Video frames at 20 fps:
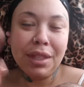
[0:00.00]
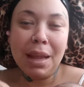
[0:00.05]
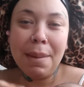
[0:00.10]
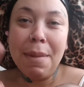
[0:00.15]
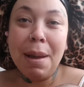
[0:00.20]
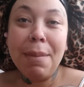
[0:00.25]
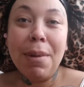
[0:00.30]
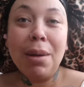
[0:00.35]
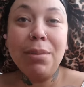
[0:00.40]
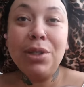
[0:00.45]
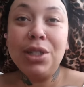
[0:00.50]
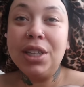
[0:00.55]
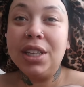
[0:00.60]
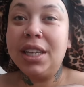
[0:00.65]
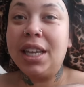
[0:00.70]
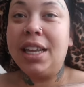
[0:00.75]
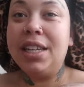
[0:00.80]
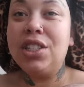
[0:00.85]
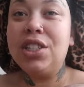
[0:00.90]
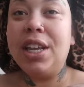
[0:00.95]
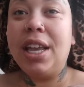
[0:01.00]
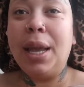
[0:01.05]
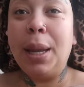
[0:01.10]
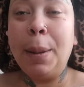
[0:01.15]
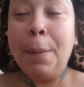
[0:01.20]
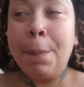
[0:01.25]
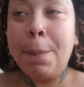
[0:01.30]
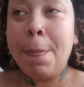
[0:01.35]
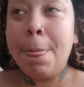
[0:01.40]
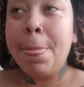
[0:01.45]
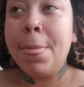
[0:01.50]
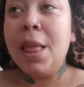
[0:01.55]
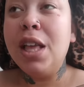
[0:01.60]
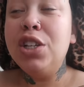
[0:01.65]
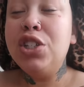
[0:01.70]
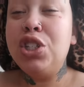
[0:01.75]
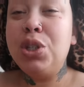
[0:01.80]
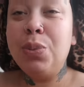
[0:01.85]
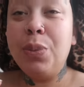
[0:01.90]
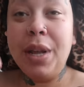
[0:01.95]
My mom took A J,
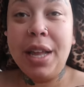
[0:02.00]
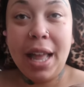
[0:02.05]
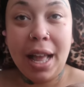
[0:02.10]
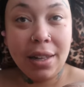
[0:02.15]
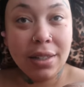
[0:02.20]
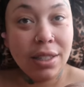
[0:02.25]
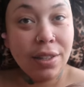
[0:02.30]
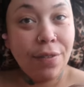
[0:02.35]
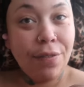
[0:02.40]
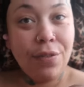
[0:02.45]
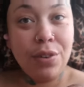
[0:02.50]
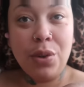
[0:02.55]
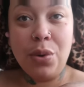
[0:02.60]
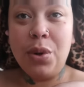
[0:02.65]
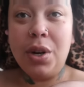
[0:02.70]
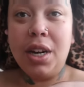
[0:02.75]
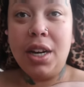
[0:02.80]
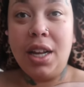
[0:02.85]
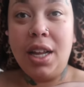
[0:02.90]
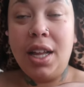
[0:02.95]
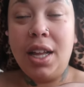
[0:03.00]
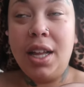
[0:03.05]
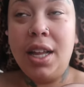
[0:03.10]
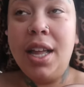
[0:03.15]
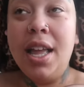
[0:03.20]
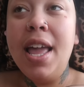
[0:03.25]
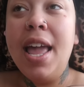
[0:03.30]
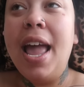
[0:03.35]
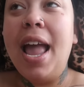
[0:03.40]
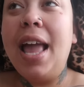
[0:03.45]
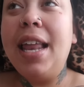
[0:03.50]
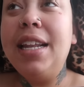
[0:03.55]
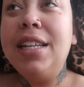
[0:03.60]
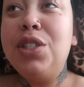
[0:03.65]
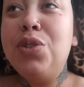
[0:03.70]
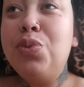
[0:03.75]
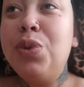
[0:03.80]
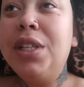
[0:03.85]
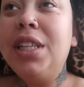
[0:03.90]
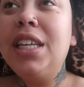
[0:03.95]
she went out to Florida, and
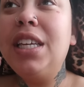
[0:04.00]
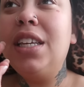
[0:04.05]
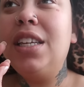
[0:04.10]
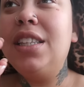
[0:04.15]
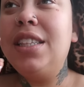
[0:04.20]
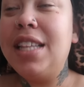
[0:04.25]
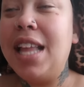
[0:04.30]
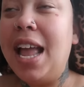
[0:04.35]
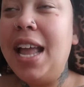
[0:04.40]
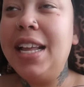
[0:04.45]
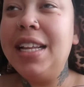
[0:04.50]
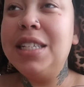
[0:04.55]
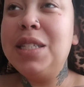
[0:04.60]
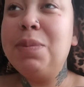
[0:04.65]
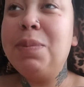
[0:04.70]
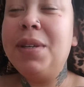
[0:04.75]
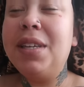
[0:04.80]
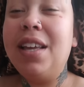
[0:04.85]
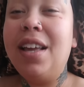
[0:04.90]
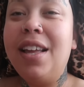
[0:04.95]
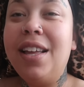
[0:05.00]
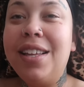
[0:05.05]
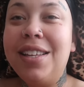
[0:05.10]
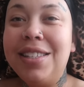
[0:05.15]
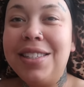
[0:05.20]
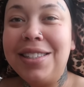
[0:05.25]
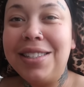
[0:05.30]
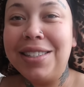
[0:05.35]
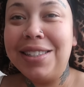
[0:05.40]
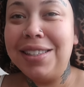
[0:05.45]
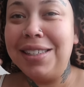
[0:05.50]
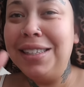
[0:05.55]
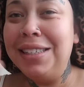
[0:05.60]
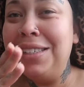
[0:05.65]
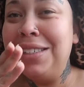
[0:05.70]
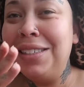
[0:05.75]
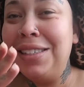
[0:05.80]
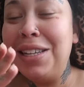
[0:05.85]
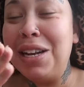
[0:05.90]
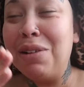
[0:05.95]
it's really nice because,
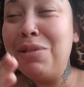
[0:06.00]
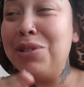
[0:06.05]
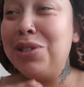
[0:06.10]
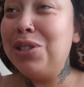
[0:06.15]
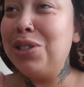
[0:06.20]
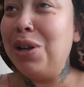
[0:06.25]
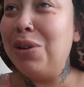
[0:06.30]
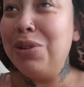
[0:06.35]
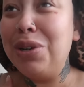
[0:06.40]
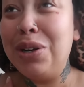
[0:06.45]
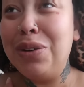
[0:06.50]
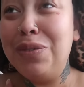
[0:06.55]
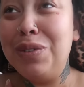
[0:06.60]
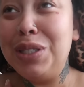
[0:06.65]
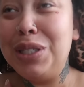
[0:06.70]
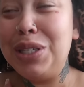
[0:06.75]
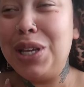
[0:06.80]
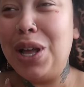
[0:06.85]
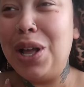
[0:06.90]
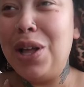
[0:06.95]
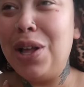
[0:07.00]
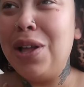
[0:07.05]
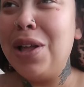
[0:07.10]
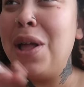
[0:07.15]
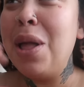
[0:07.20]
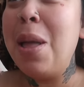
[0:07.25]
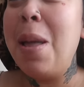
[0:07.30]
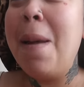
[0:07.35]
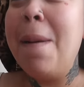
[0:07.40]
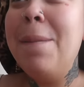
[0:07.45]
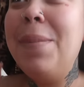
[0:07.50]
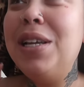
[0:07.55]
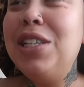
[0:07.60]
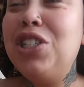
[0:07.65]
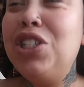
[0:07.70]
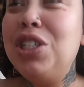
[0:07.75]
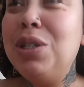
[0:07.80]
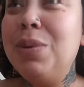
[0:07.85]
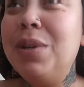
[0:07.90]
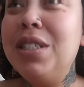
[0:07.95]
and I was so nervous, y'all, but
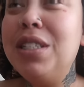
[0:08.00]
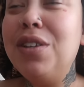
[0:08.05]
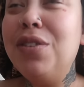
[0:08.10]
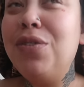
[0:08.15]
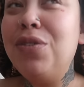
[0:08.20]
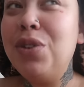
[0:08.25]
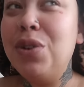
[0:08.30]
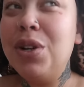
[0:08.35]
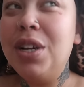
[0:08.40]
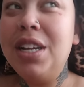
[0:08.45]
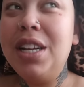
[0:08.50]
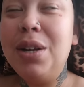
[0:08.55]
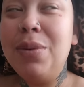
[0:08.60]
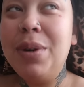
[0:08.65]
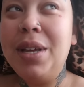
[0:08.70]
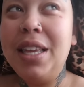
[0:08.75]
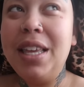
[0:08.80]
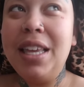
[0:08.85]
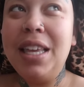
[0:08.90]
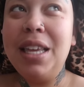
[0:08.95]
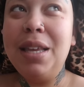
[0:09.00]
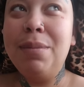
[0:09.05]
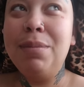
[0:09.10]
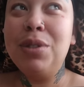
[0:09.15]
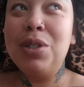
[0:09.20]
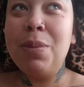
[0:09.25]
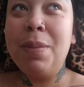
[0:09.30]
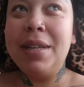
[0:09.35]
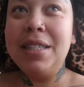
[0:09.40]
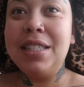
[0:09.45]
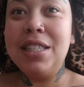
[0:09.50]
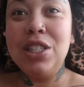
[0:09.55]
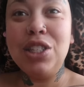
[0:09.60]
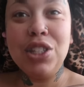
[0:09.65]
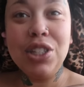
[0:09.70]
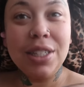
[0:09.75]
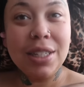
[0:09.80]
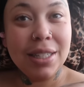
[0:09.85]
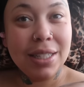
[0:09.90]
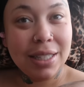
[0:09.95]
she went to Florida with him so my
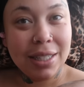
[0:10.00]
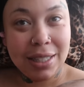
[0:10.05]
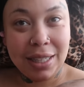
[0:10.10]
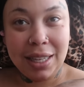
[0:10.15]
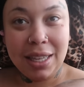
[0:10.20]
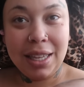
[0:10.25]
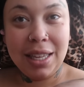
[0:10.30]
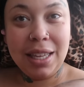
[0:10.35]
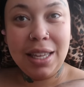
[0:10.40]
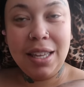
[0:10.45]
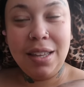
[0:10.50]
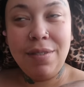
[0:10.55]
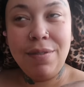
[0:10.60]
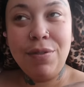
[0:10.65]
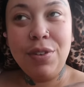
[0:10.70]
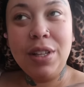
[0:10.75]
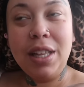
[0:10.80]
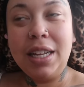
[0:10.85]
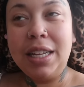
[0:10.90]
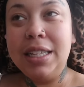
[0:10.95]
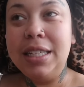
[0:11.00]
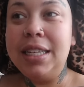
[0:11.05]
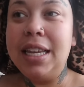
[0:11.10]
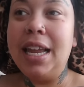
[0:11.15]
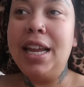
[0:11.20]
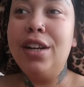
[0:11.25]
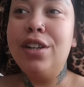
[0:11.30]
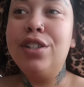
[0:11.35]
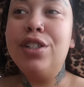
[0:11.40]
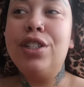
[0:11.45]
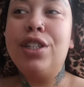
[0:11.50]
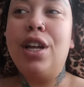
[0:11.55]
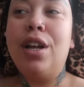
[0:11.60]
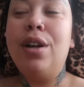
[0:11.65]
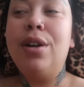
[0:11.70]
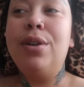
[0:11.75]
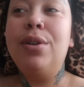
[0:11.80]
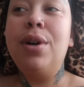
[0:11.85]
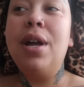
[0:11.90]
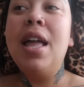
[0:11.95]
sister could see him for like a day or
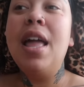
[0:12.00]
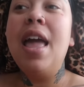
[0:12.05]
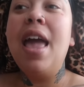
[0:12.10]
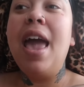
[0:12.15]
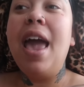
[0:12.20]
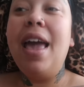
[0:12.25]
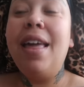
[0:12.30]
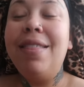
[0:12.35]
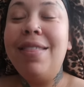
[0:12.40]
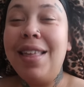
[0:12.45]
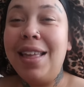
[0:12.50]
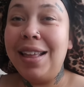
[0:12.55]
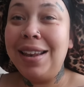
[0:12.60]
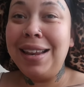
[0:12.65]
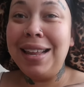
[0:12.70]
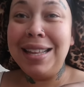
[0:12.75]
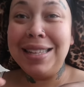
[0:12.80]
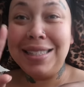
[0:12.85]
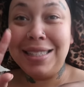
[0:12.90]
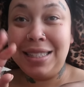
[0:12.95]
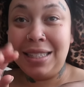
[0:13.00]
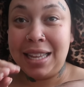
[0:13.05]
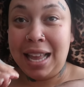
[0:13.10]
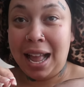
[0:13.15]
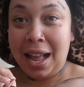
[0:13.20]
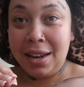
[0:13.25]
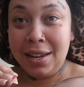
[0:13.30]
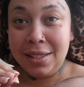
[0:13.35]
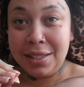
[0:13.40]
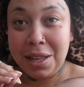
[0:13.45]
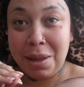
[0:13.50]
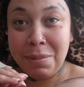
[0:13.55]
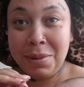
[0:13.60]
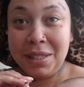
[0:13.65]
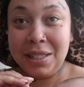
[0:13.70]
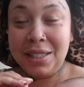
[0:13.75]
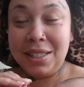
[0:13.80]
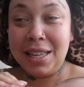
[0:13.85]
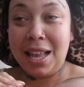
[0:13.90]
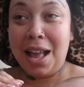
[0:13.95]
so, and then his dad is
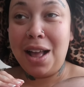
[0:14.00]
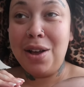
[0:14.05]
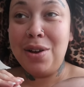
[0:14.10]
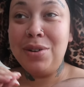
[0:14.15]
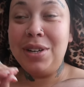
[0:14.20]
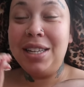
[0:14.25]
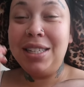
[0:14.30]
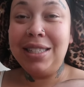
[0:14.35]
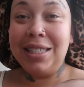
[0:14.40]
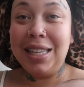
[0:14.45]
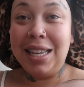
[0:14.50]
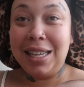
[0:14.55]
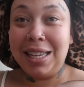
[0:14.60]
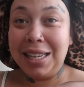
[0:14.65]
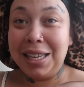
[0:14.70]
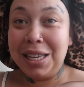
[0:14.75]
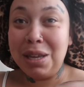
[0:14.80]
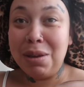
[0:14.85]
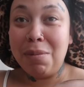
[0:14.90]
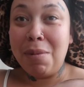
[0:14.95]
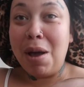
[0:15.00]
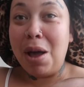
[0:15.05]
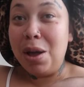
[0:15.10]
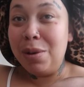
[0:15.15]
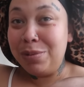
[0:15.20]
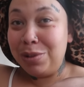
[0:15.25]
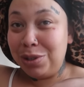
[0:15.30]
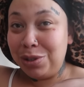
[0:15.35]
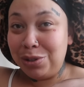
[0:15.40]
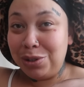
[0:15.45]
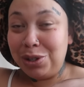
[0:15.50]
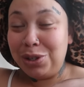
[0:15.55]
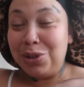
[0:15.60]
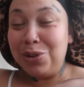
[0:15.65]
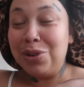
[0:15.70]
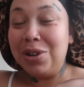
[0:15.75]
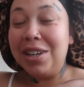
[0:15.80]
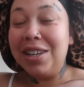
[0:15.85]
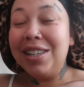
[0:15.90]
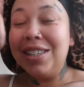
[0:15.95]
coming down and taking him up to New
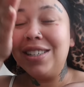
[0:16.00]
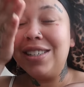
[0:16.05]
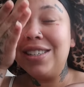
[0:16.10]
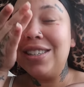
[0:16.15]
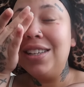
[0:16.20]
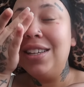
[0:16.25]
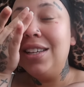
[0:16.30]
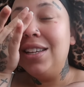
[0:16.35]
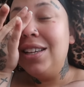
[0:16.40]
York.